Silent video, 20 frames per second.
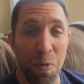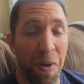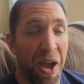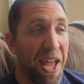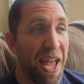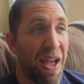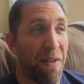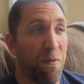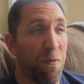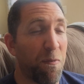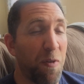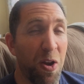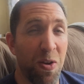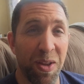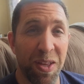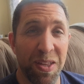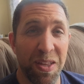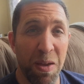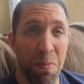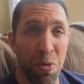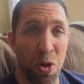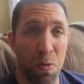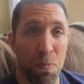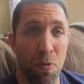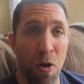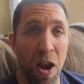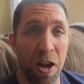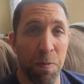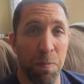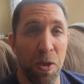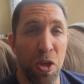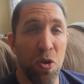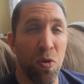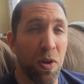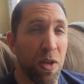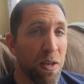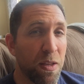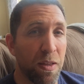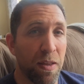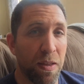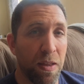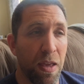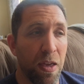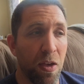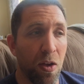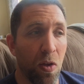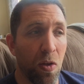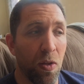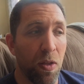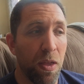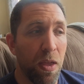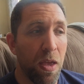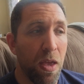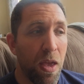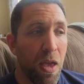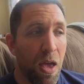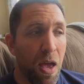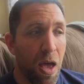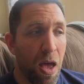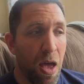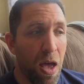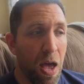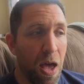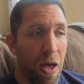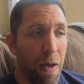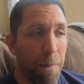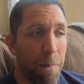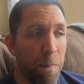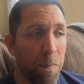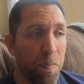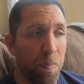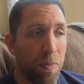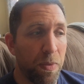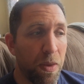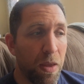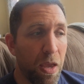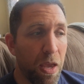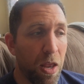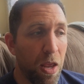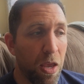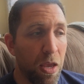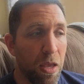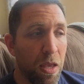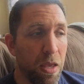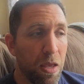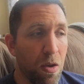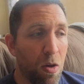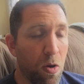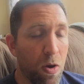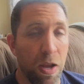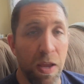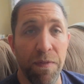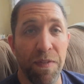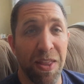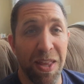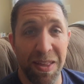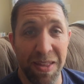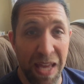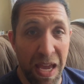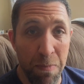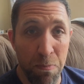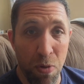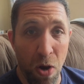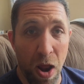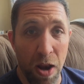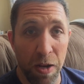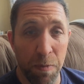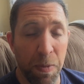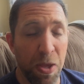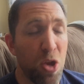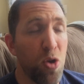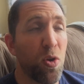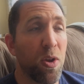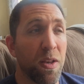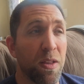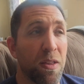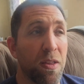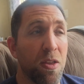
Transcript: You might have a very similar product, but you can still, or even the same product, but you can